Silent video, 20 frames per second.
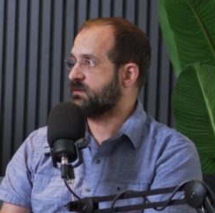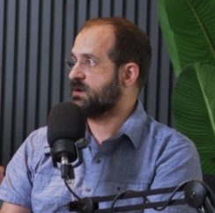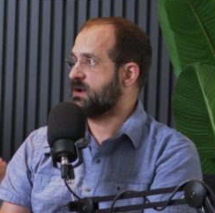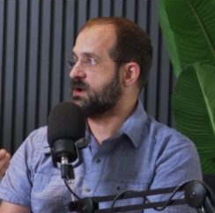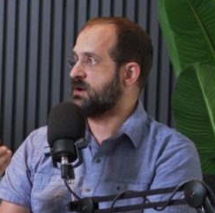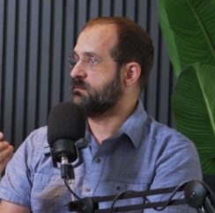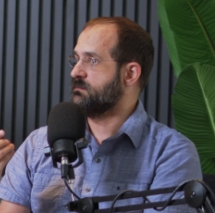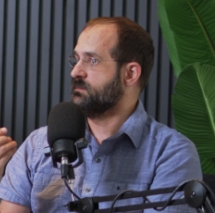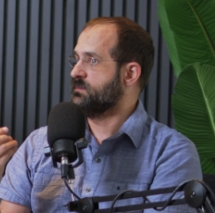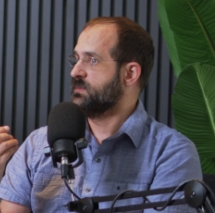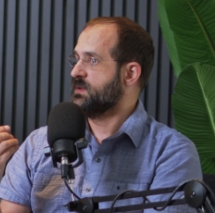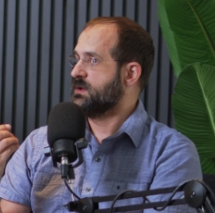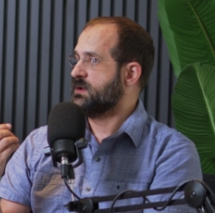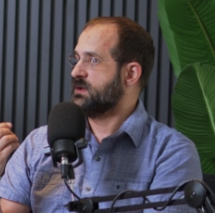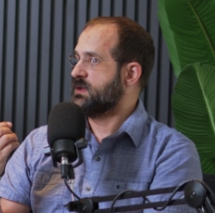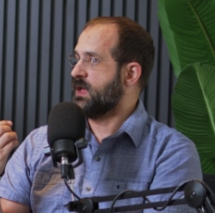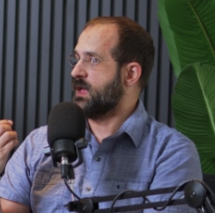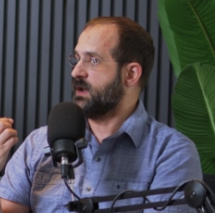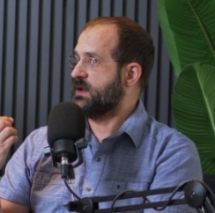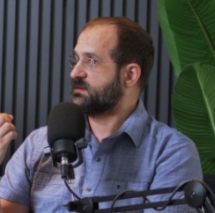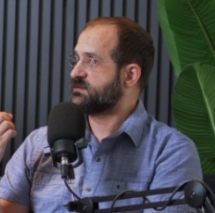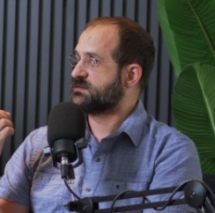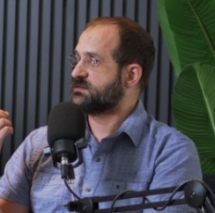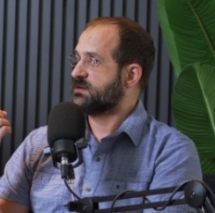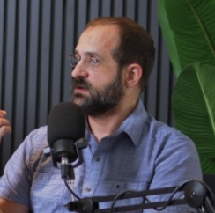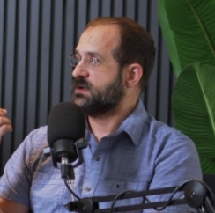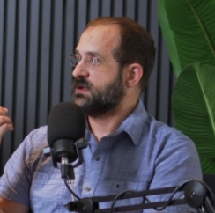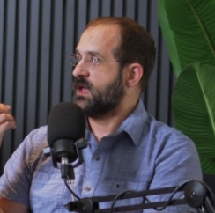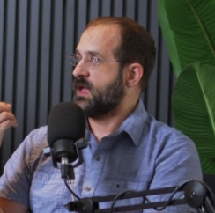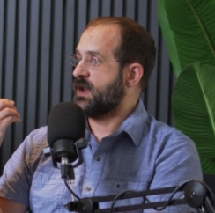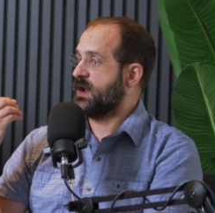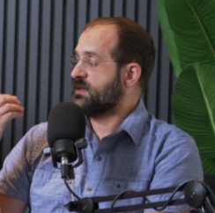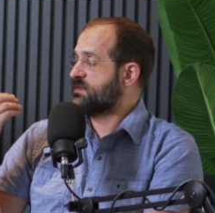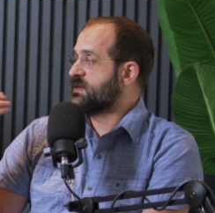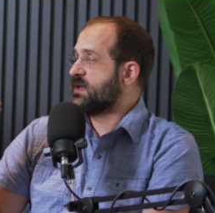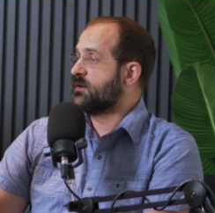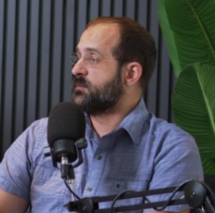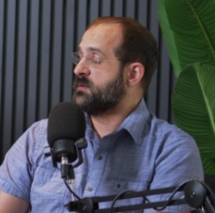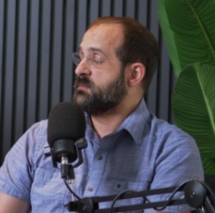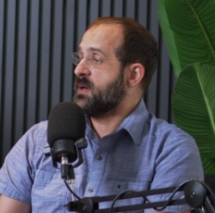Um, and it's and I
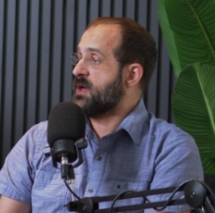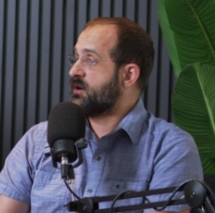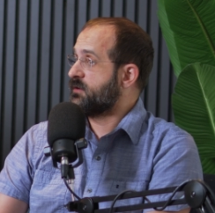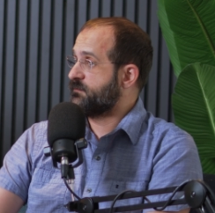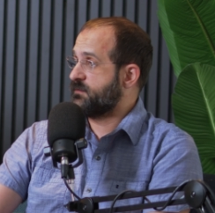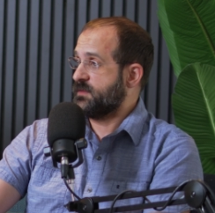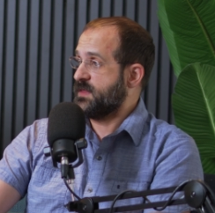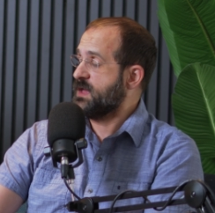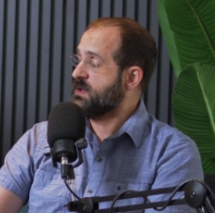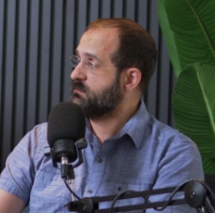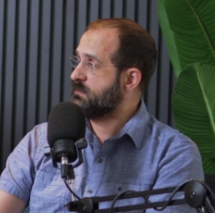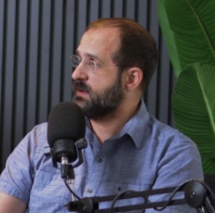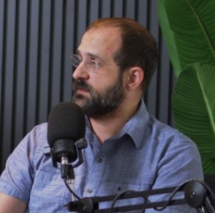think it'll be better for them.